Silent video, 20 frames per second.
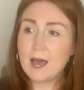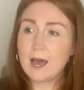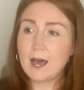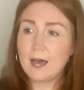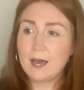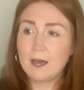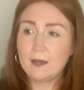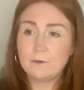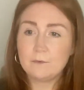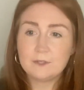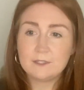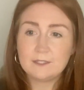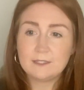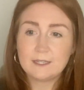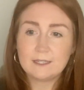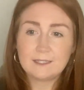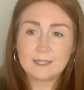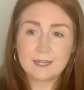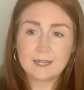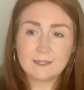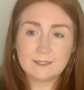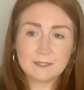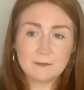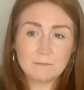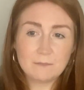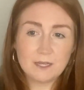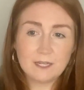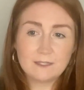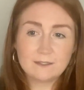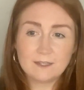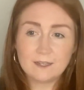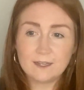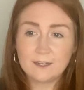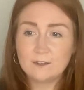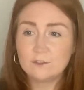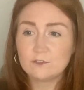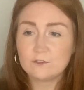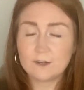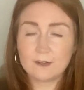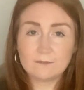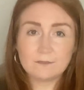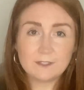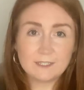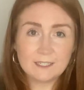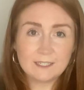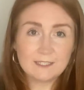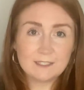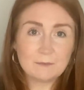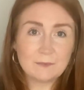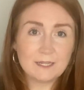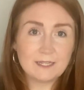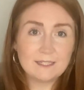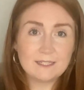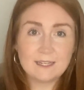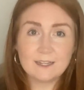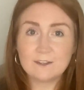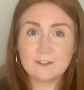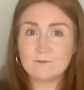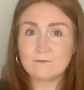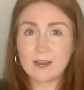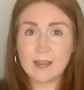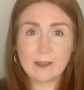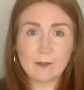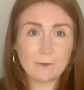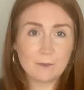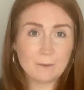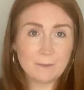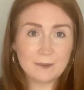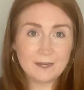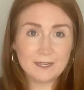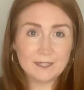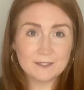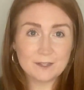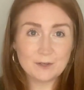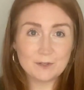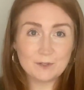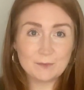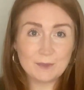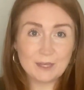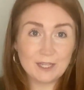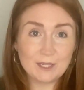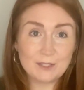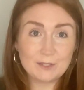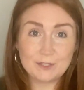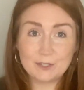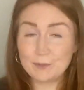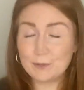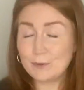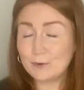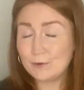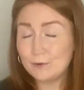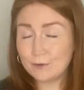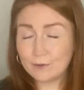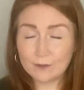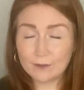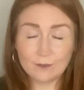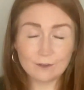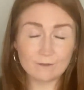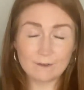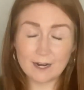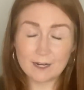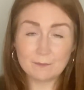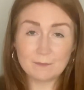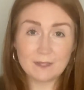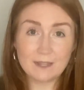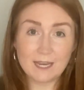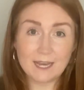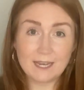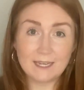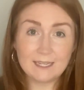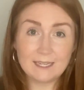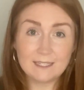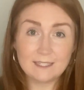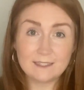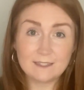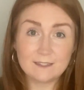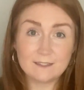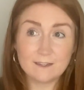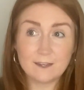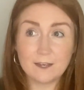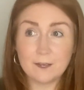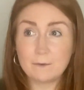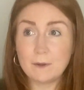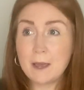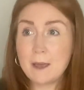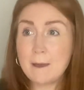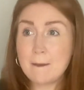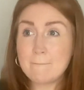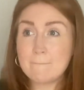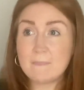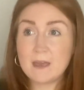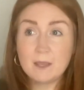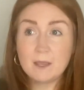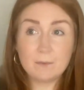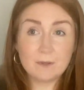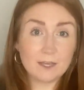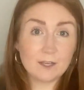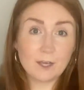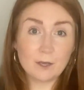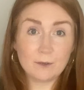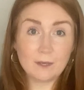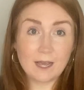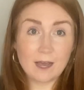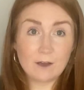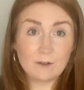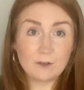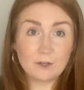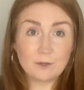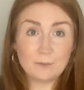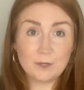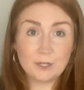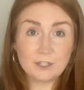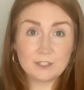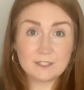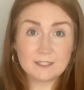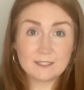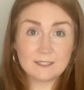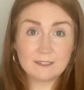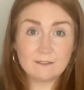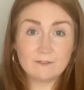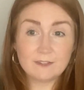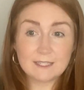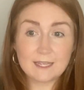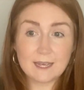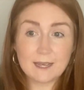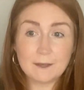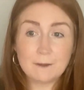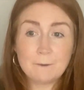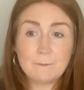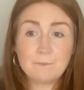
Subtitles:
I was attending meetings, traveling to meetings, writing up the minutes of those meetings, doing all the other admin that I needed to do, maybe then going out on an emergency visit.